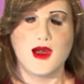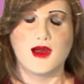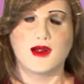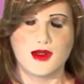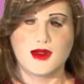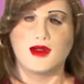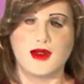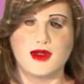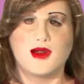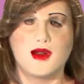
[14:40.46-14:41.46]
I just turn it
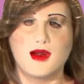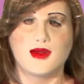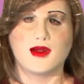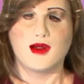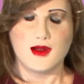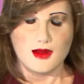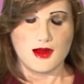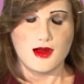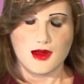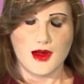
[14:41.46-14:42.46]
inside out, and I
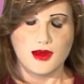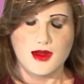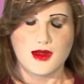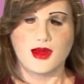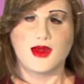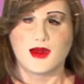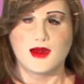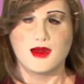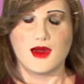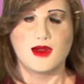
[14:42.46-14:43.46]
coat the
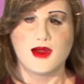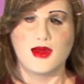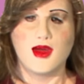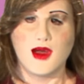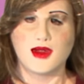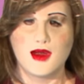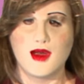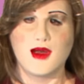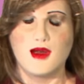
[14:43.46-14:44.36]
zipper and the mask,